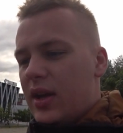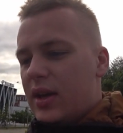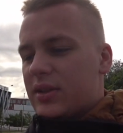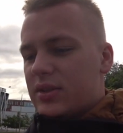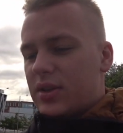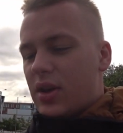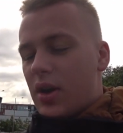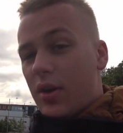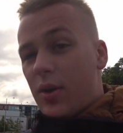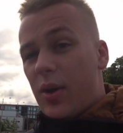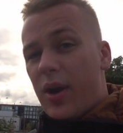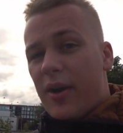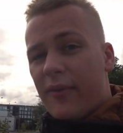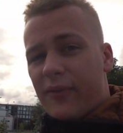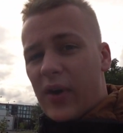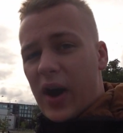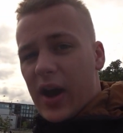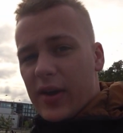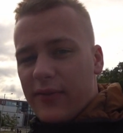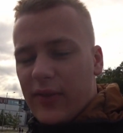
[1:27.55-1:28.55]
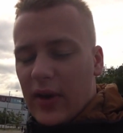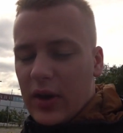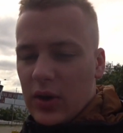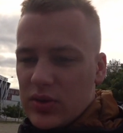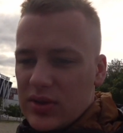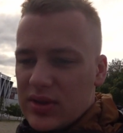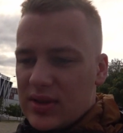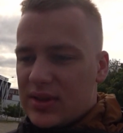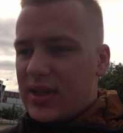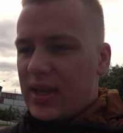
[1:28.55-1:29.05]
So
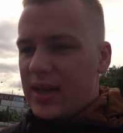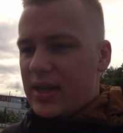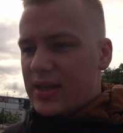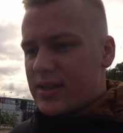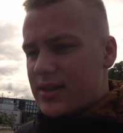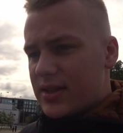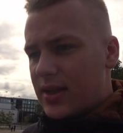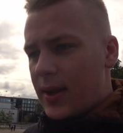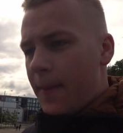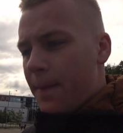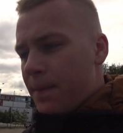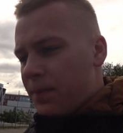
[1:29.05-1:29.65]
5,000 seats,